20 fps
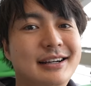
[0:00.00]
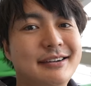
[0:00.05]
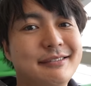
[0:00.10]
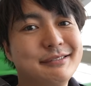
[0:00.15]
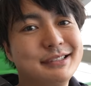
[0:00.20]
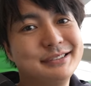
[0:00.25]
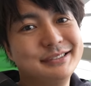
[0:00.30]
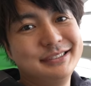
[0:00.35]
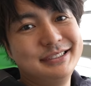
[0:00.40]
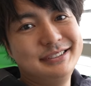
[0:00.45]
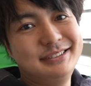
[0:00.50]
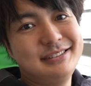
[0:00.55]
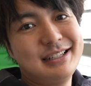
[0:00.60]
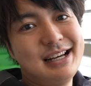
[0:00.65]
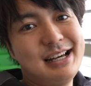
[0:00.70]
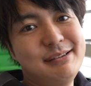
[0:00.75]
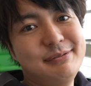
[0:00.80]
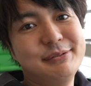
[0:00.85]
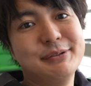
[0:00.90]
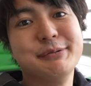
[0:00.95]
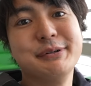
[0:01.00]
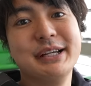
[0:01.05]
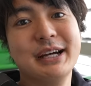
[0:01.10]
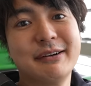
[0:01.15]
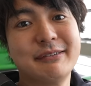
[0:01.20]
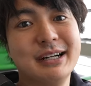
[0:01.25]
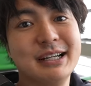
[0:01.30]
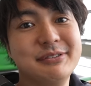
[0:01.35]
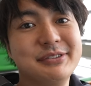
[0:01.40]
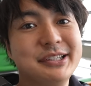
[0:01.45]
Well, this time we
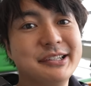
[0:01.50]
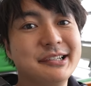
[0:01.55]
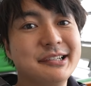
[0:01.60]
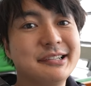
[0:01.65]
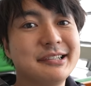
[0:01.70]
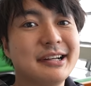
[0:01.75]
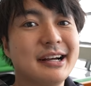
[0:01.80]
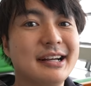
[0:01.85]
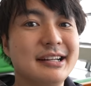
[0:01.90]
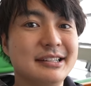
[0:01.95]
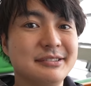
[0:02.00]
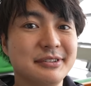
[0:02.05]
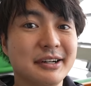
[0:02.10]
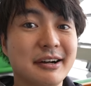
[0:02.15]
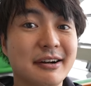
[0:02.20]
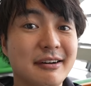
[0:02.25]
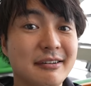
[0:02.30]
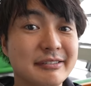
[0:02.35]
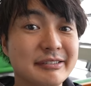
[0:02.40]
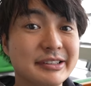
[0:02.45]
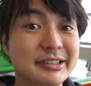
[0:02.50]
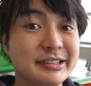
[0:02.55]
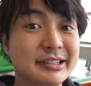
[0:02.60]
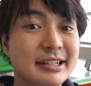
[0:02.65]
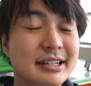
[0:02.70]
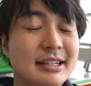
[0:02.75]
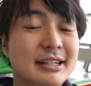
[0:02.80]
arrived here kind of early.